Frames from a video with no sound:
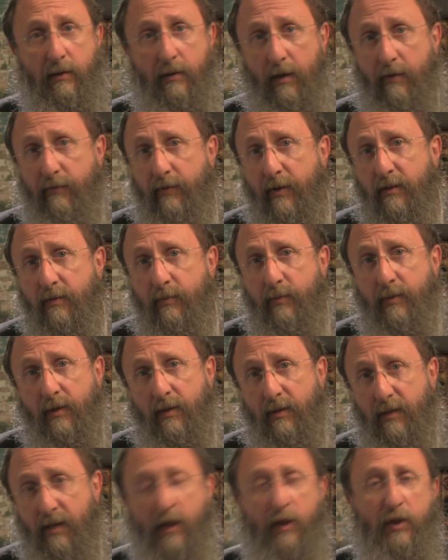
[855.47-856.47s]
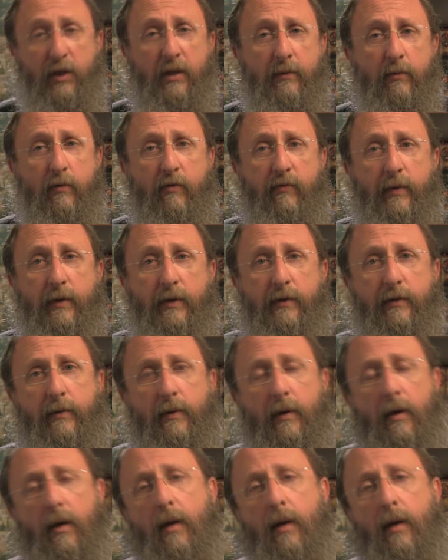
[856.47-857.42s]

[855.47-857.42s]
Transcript: divestment, and sanctions movement.